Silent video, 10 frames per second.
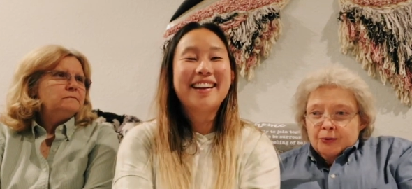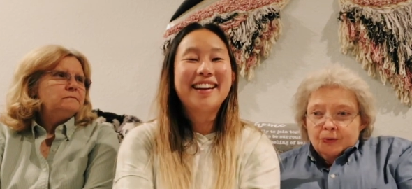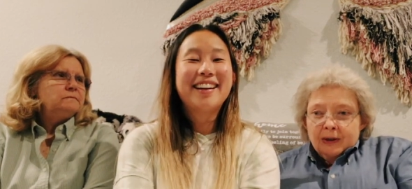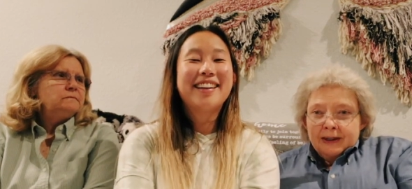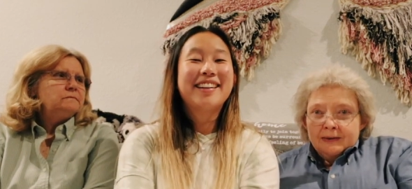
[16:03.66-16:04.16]
Speaker 1: on the
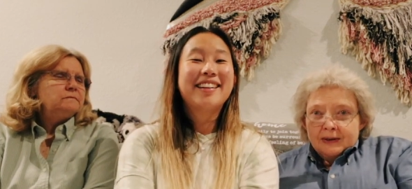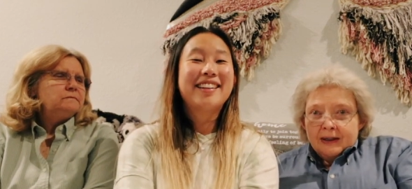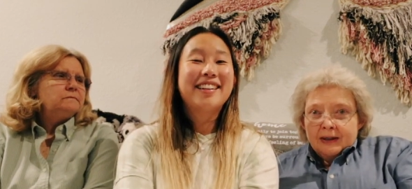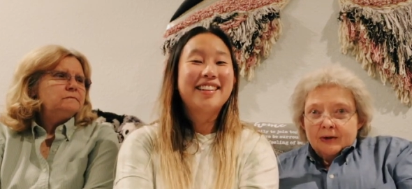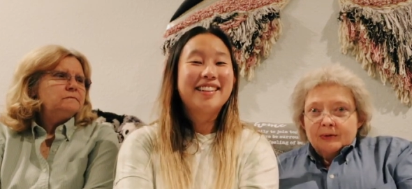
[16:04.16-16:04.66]
way
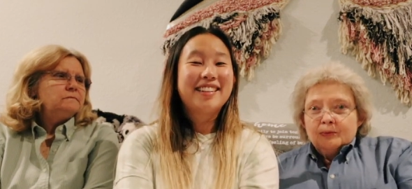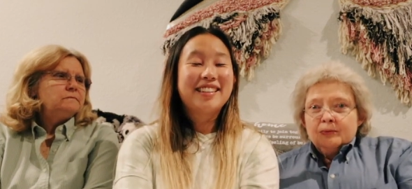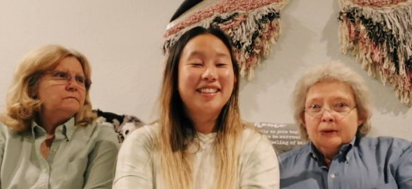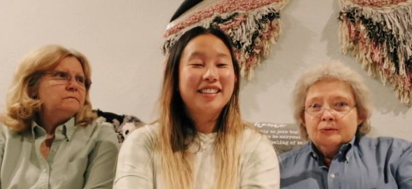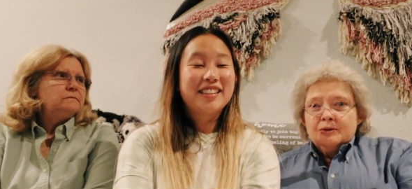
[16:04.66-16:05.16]
there,
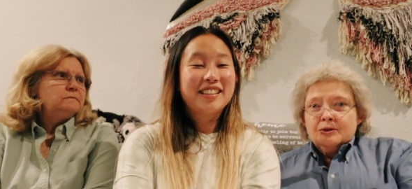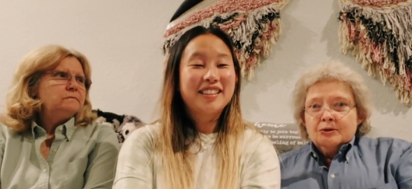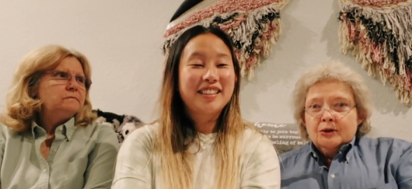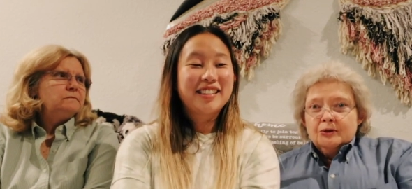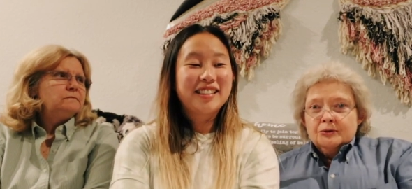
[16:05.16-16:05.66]
we would
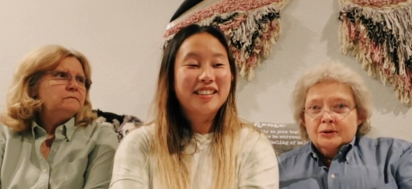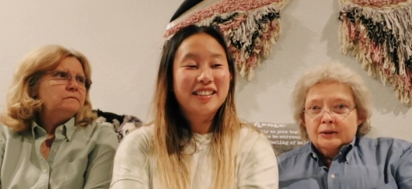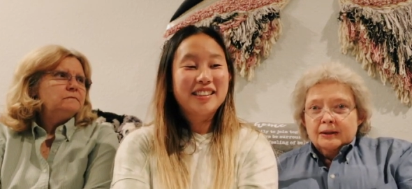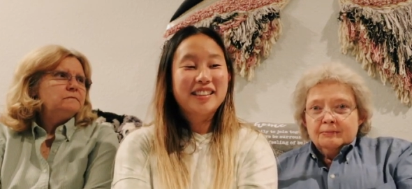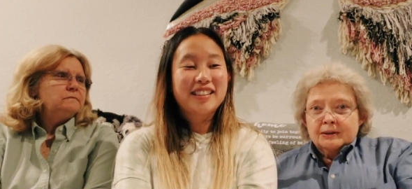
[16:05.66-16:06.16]
go to
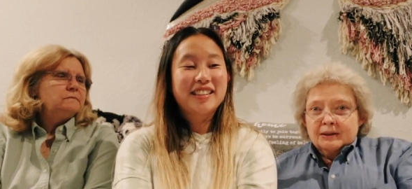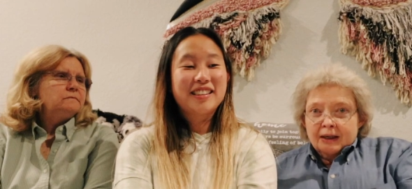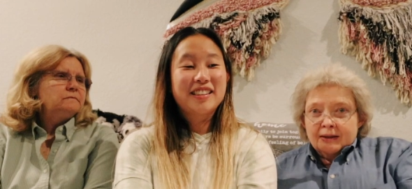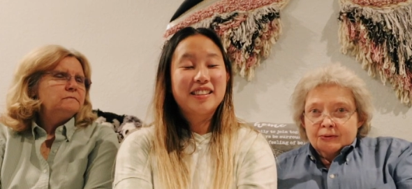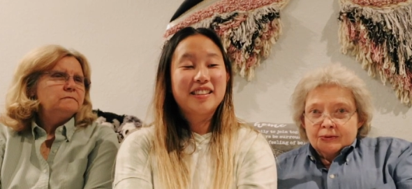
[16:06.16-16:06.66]
like
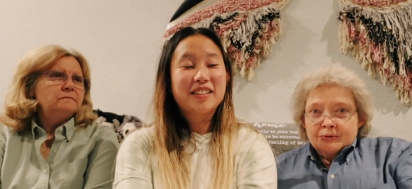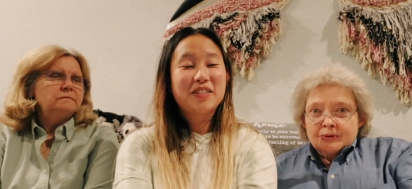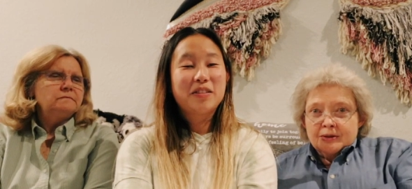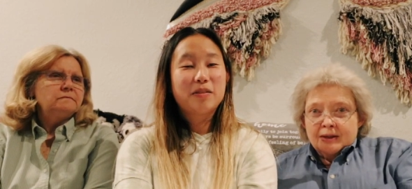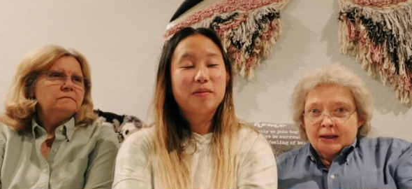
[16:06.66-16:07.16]
McDonald's
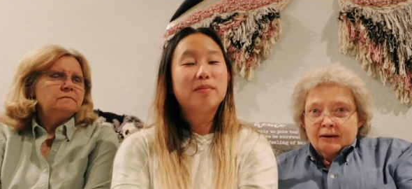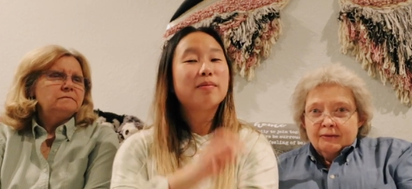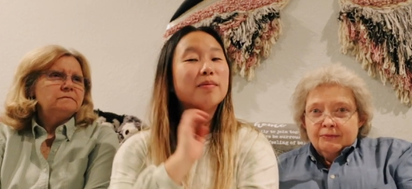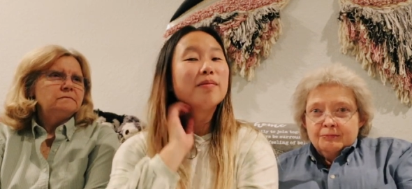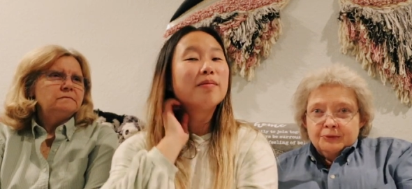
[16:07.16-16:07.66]
and
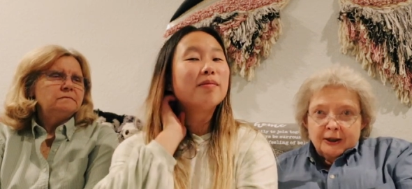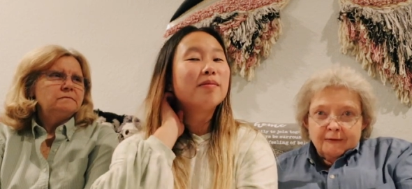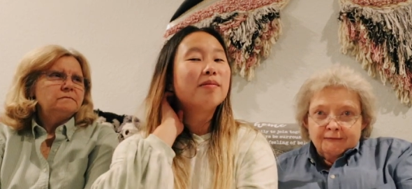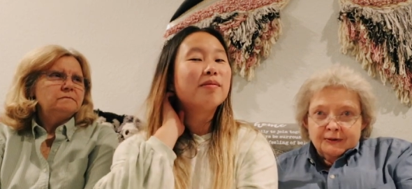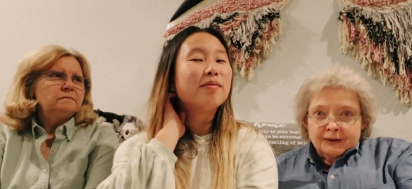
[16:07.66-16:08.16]
have
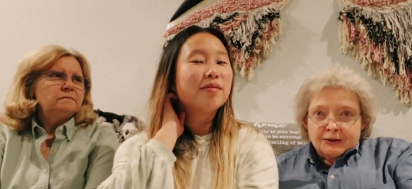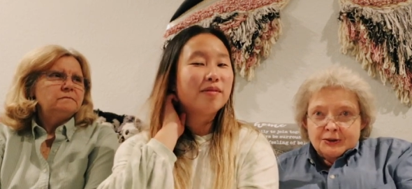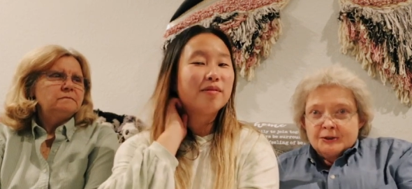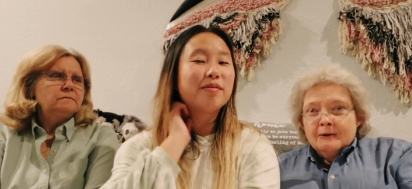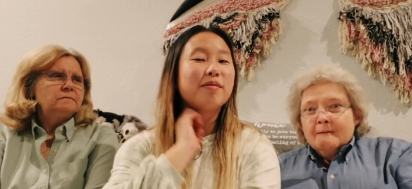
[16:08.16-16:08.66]

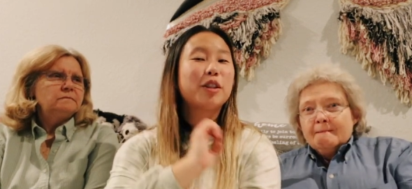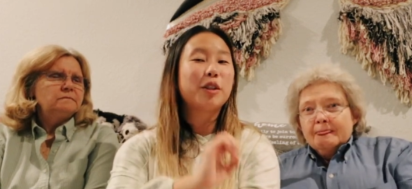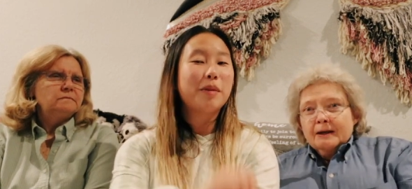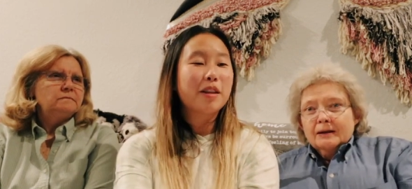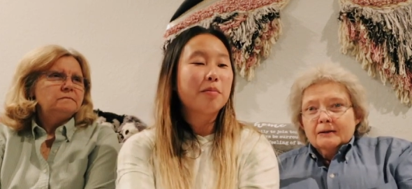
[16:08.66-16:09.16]
breakfast. Learn
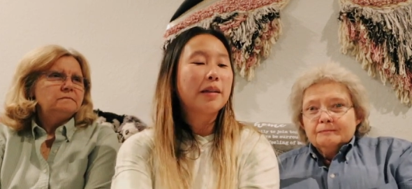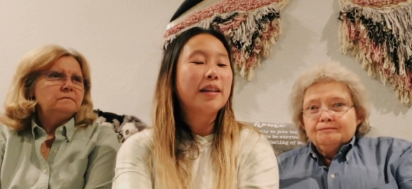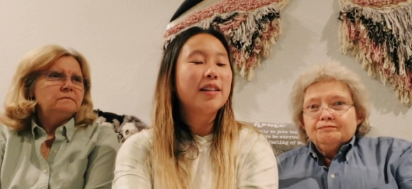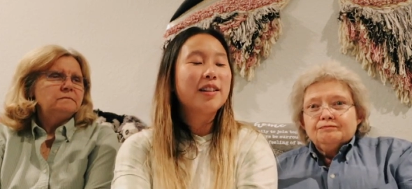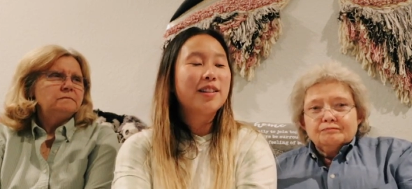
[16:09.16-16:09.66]
Speaker 2: about the
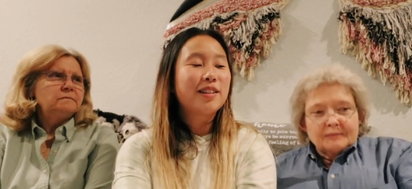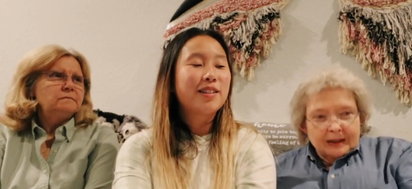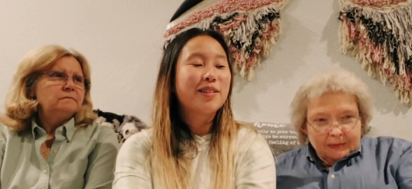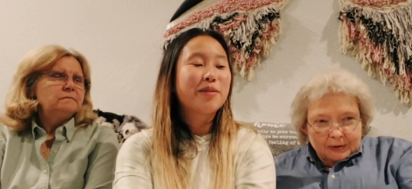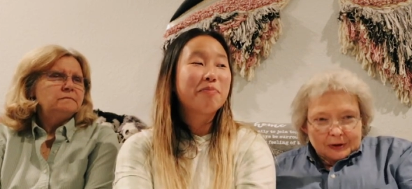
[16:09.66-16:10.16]
planets.
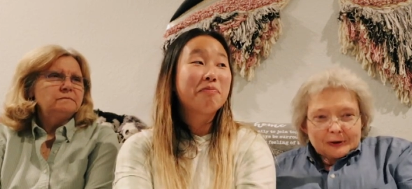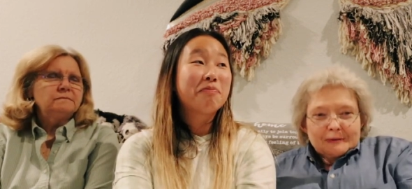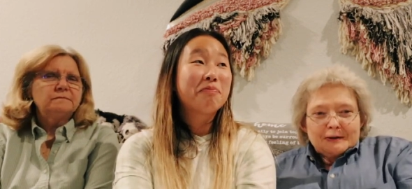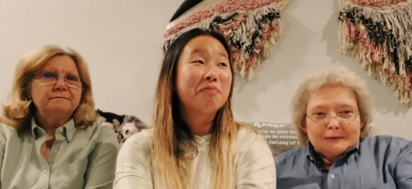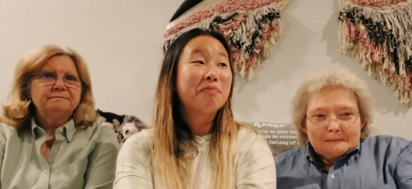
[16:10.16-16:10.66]
Speaker 1: And we learn
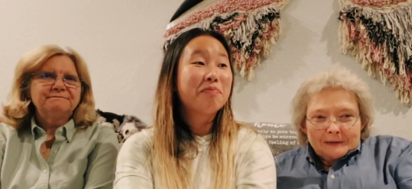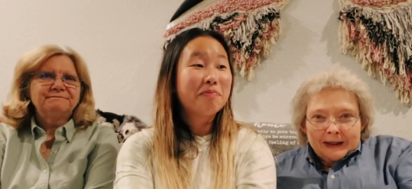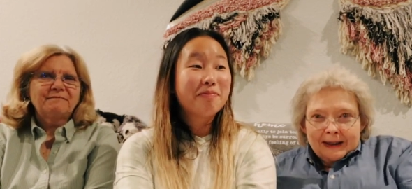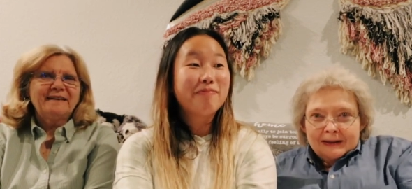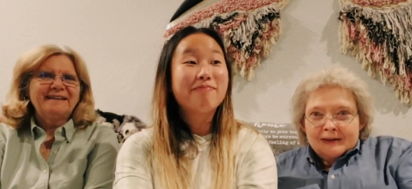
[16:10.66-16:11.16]
about the
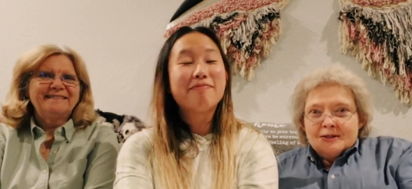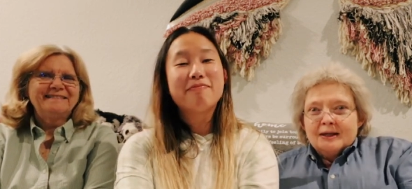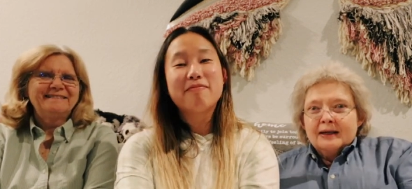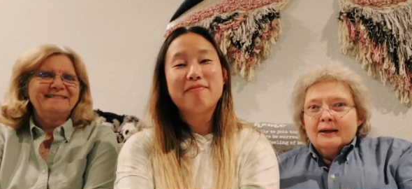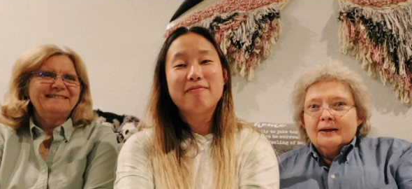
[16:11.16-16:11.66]
planets.
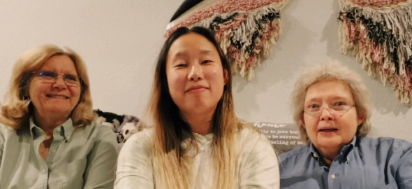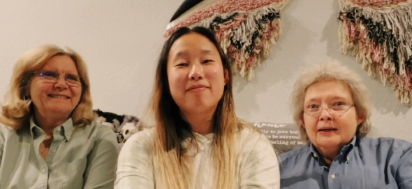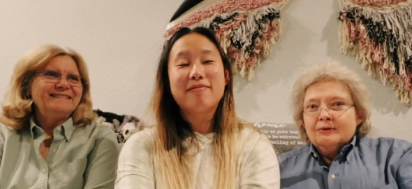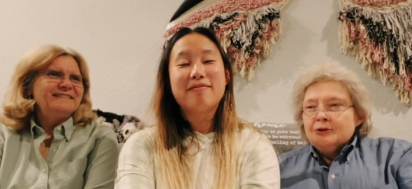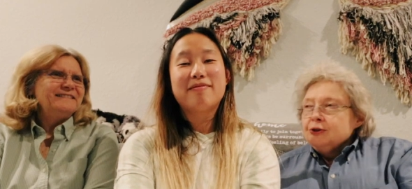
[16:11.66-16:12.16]
And I
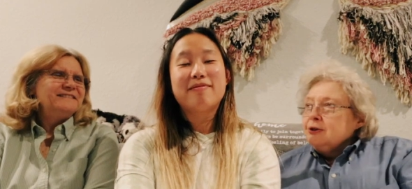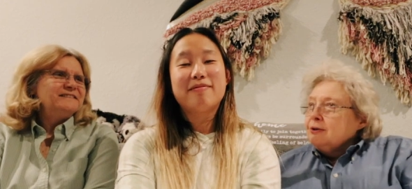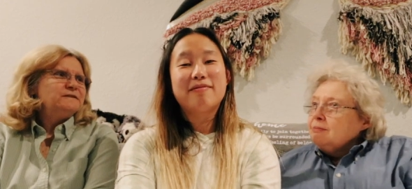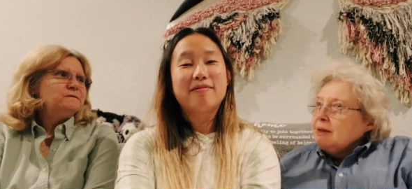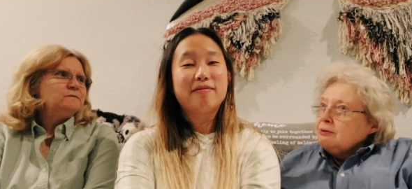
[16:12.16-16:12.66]
and did you know
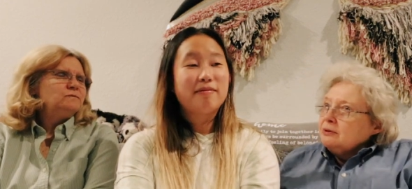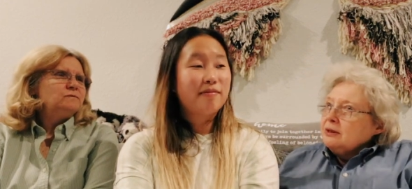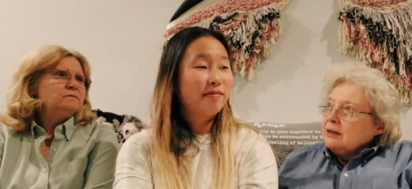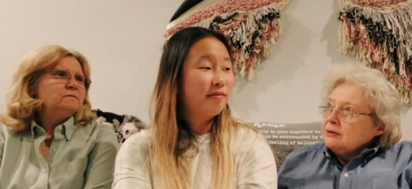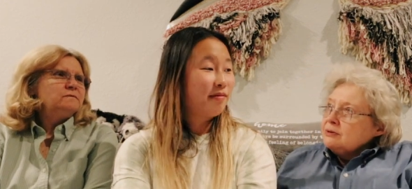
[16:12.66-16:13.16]
that Michael
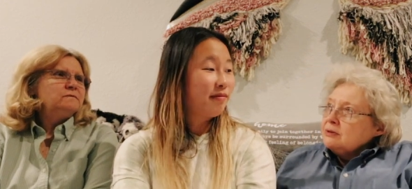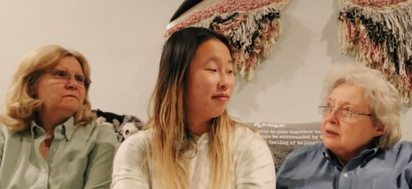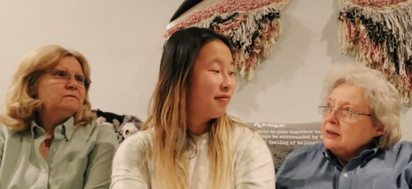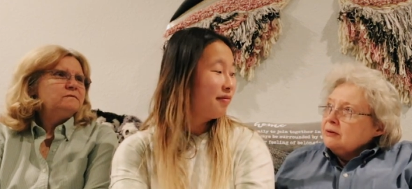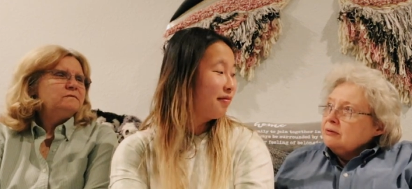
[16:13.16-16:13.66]
Collins
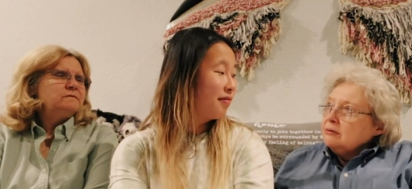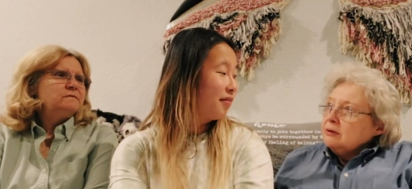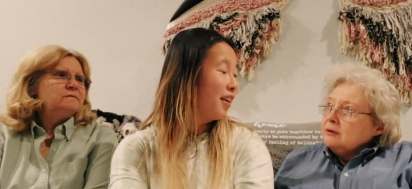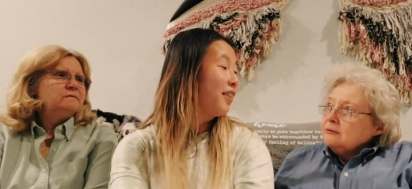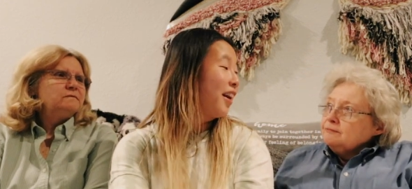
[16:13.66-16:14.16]
died?
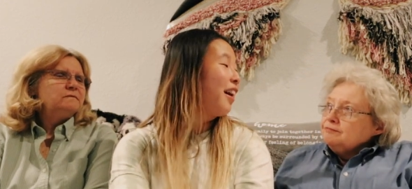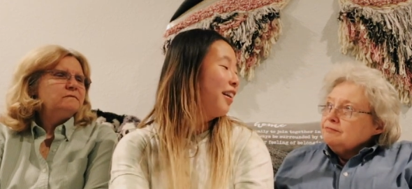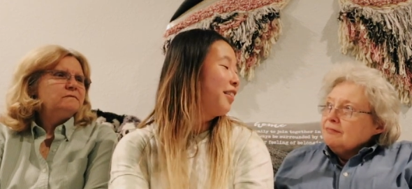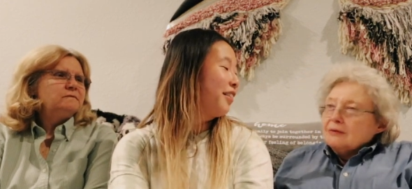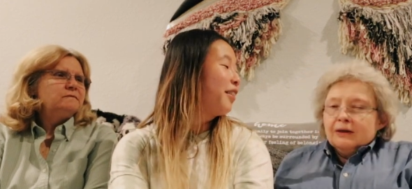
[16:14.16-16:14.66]
Speaker 2: Oh, yeah, I
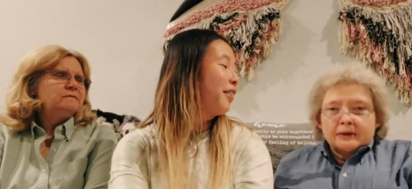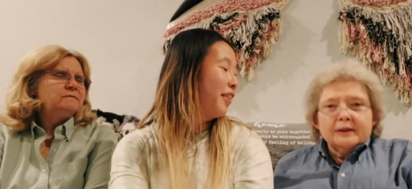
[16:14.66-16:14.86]
didn't know